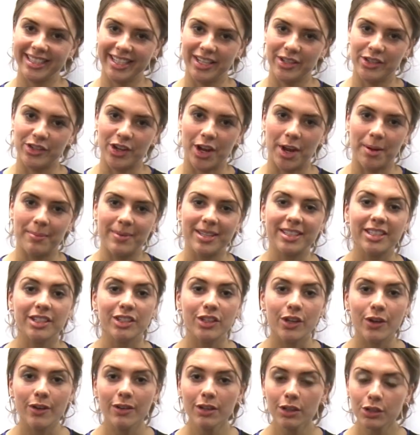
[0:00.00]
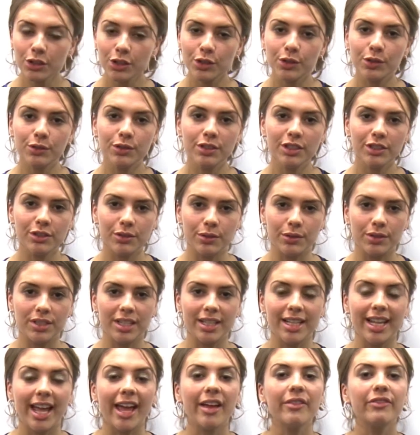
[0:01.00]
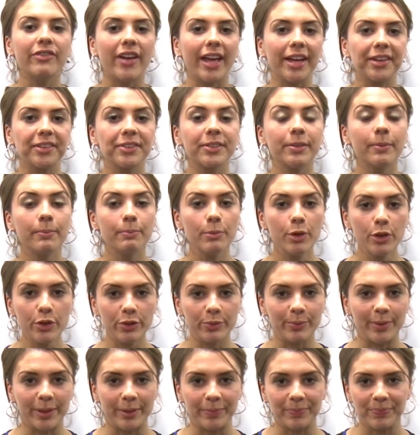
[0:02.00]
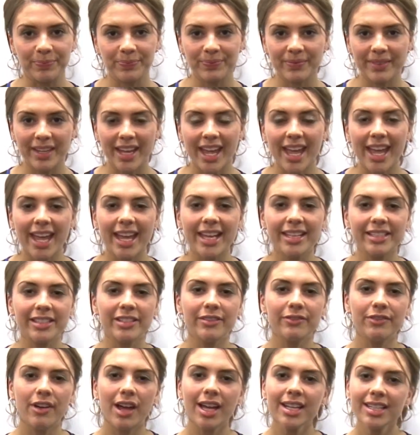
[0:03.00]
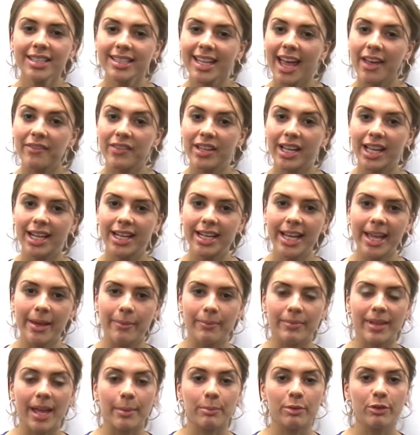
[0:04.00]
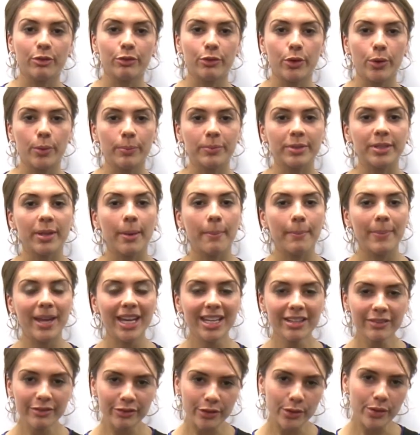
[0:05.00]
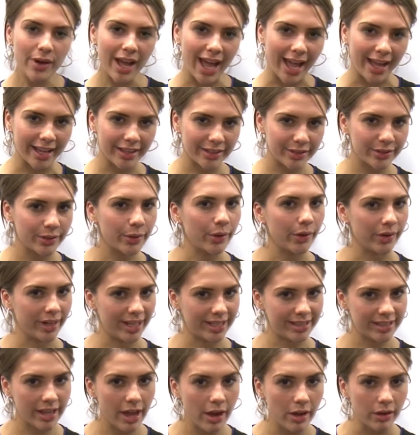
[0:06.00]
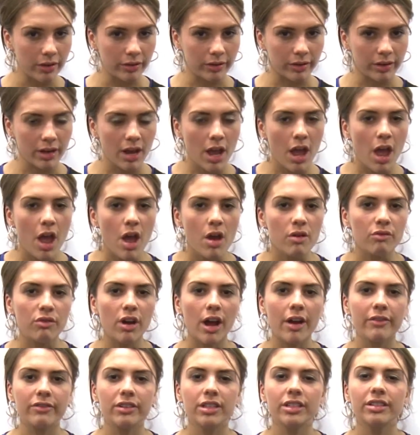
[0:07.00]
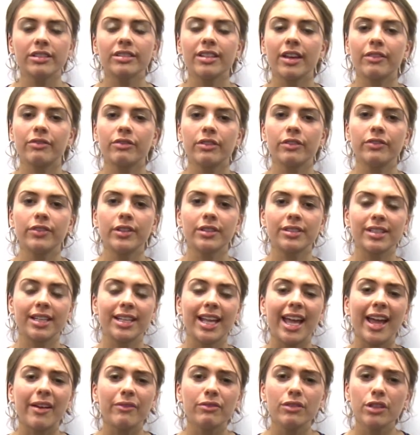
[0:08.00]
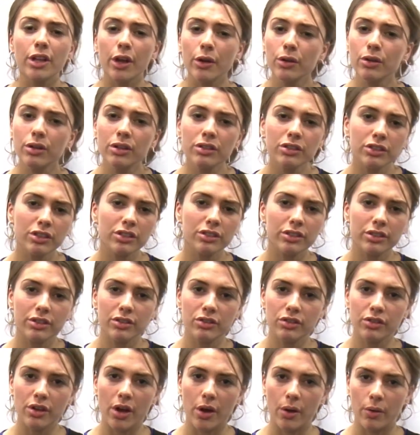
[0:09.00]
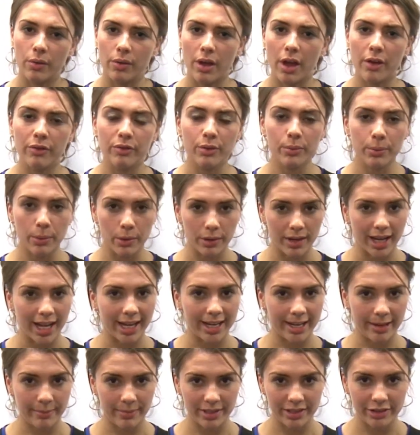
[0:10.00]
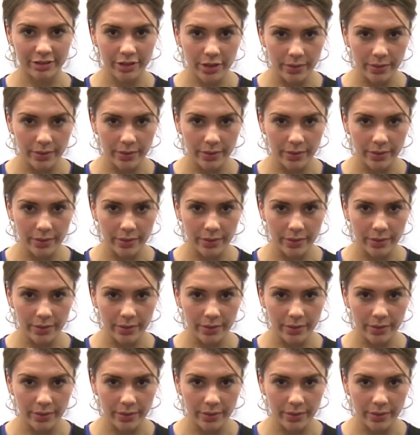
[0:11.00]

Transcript: syndrome is a neurological disorder that affects movement. It's defined as having a limb that performs meaningful acts on its own. Rather, the sufferer feels that they have no conscious control over what that limb is